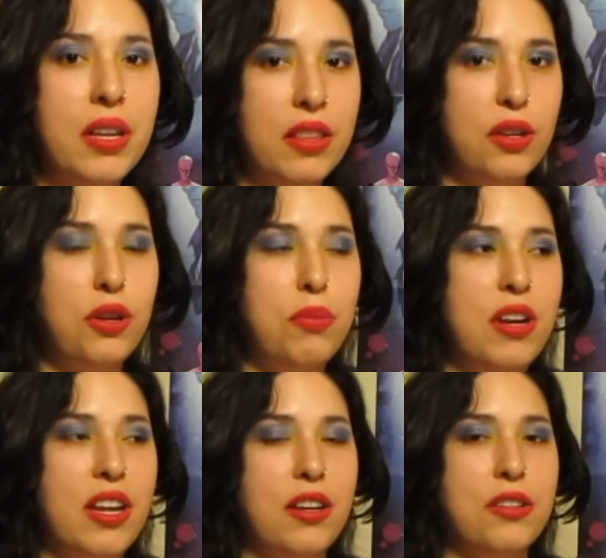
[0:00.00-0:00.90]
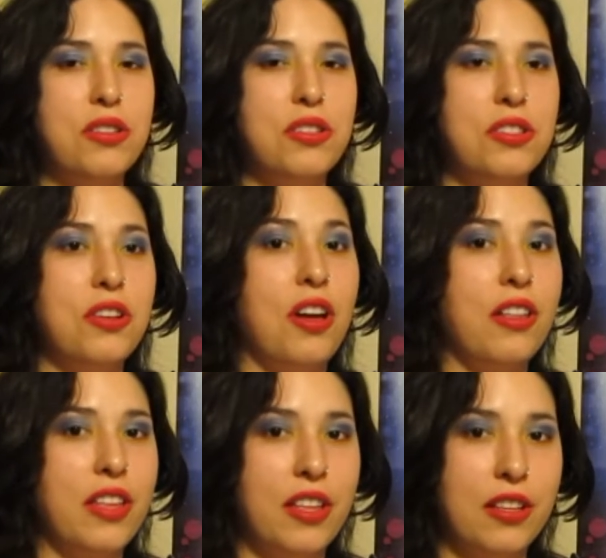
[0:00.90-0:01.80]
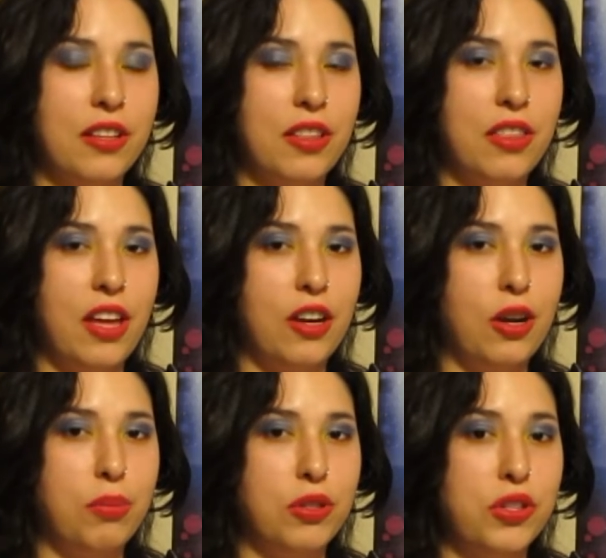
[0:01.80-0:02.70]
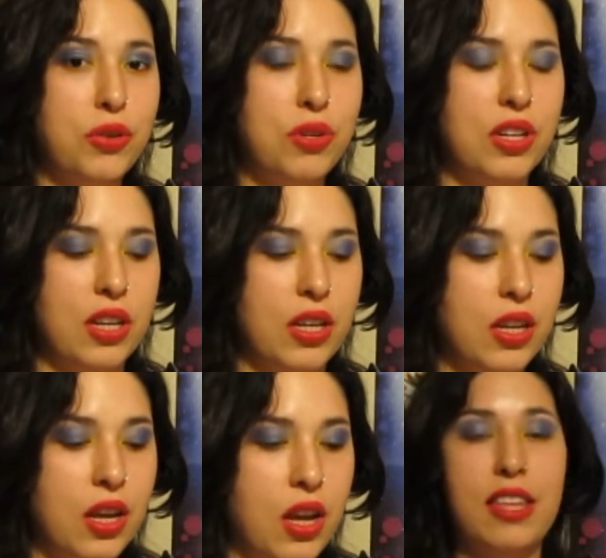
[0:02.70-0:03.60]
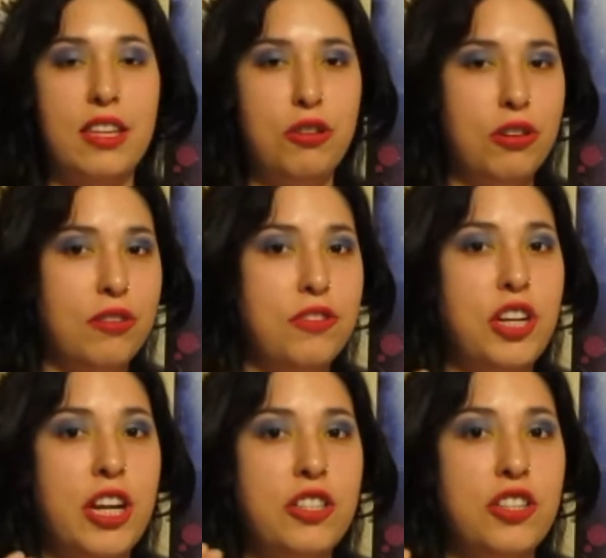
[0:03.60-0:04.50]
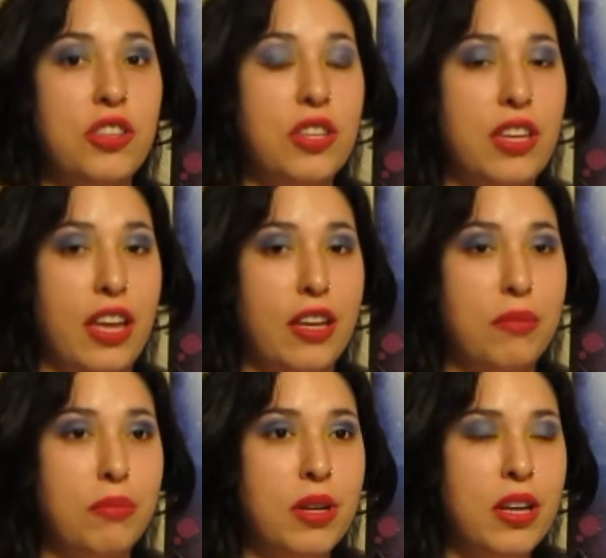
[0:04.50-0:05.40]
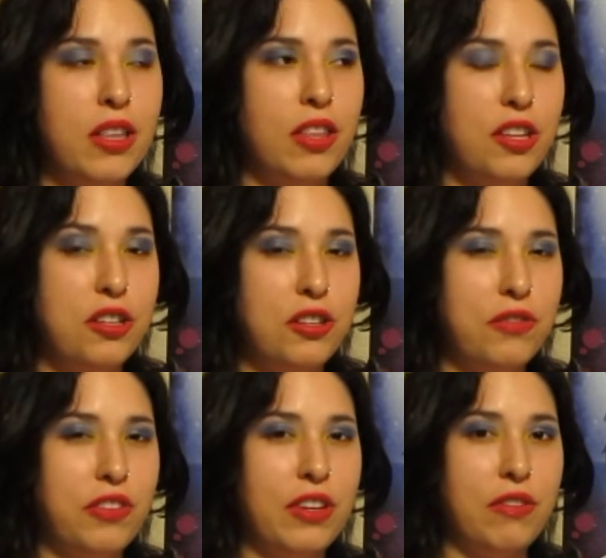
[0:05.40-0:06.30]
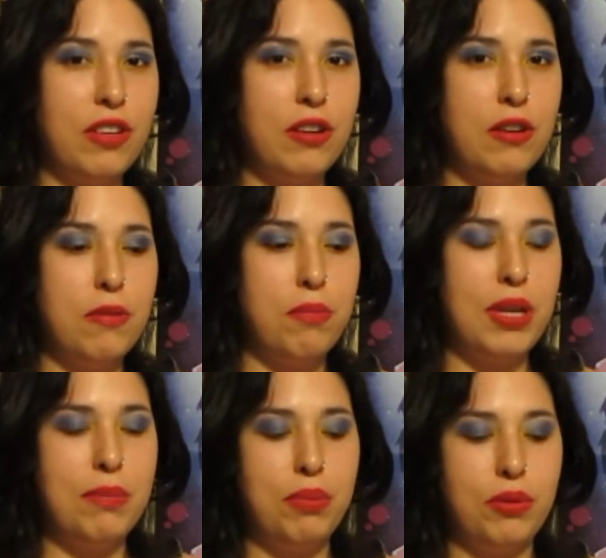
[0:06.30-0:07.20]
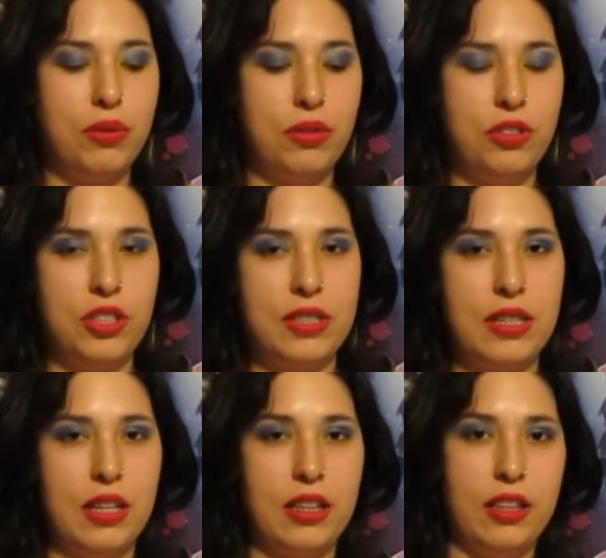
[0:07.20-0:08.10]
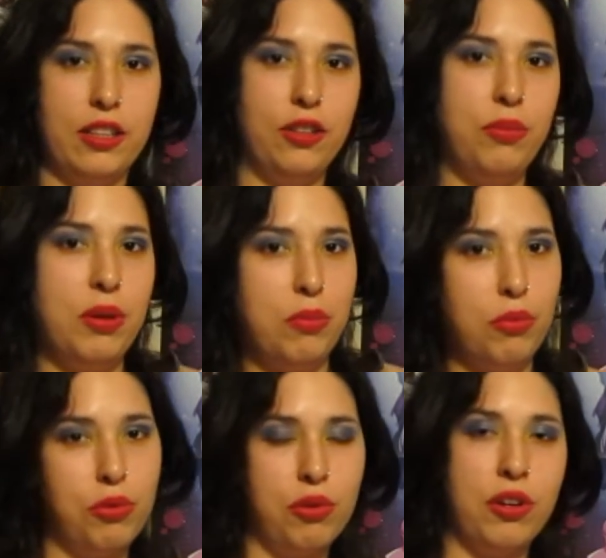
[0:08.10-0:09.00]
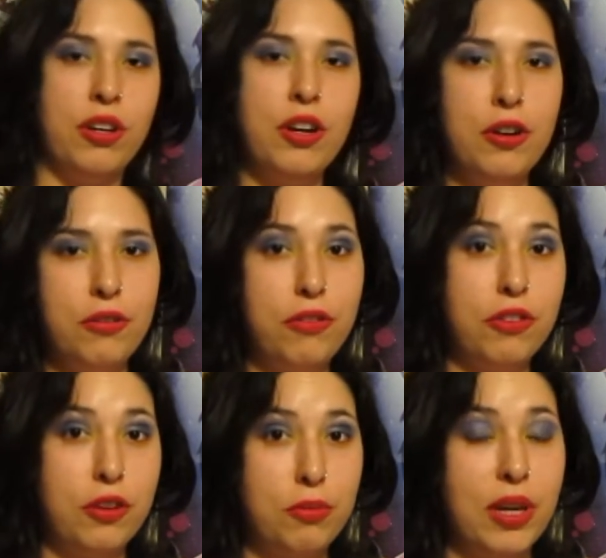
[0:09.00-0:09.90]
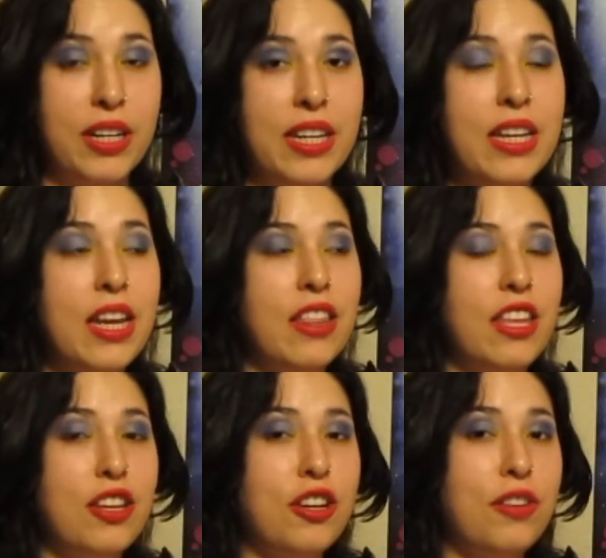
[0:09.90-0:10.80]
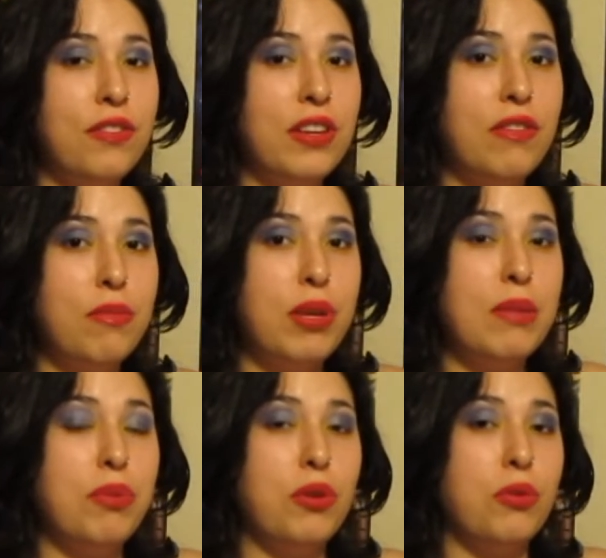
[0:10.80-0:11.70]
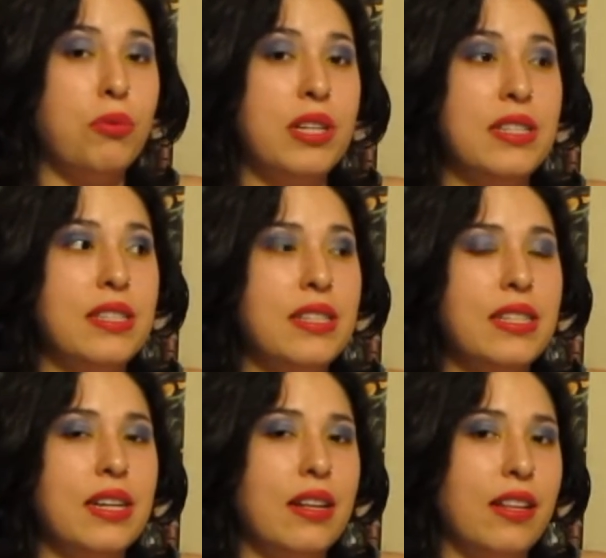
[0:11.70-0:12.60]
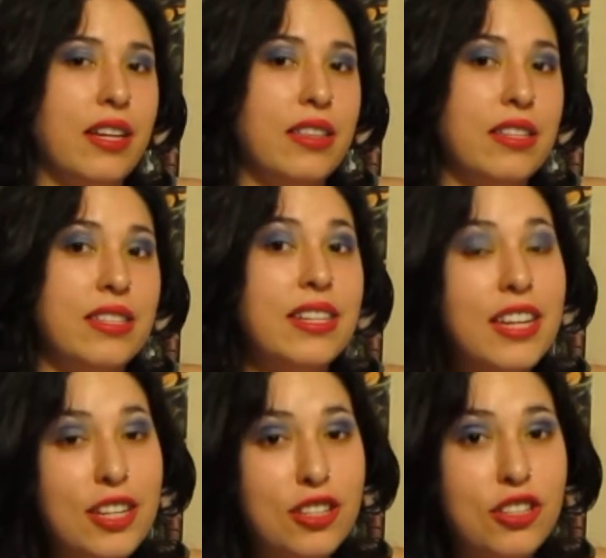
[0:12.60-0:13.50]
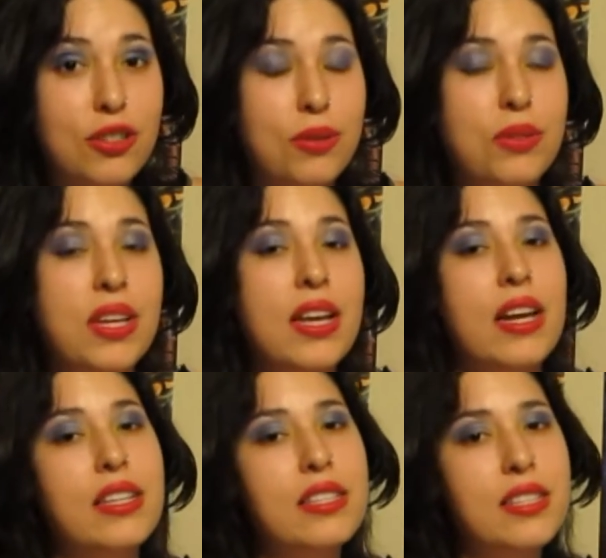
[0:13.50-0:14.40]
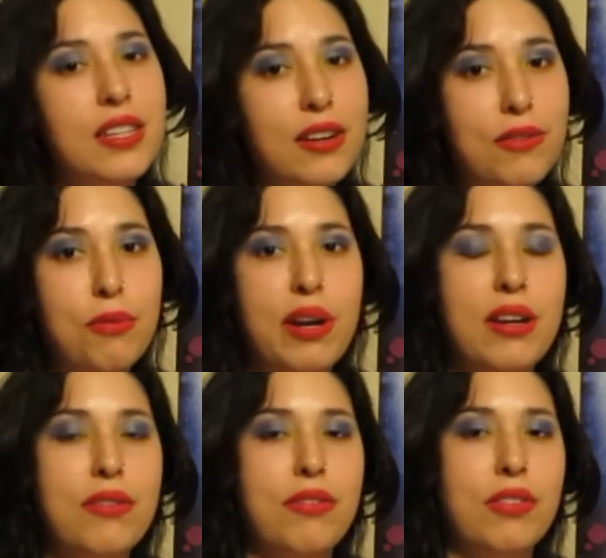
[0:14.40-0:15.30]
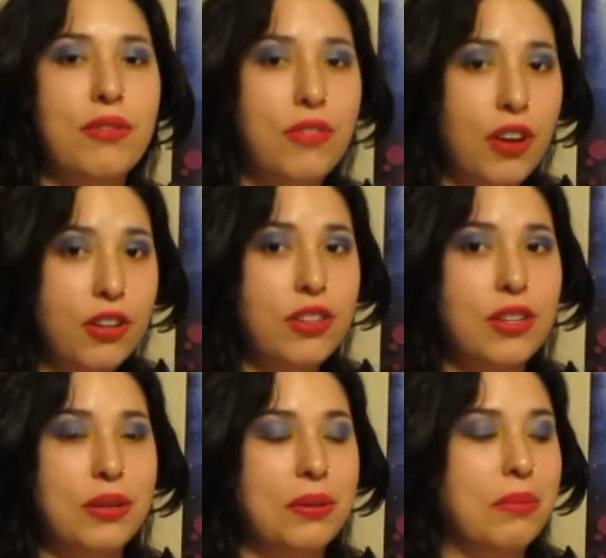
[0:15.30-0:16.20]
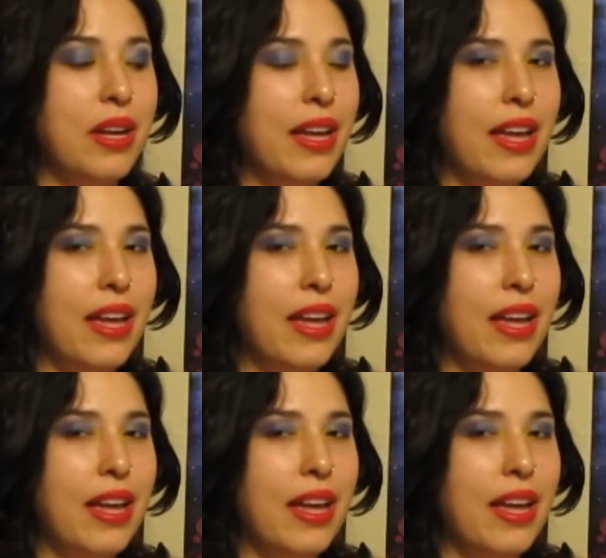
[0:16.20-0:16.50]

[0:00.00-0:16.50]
That nobody else saw that opportunity. They could have changed the game. They could have given people just a little bit more for their money. They could have given people a reason to collect this in issues instead of waiting for the volume.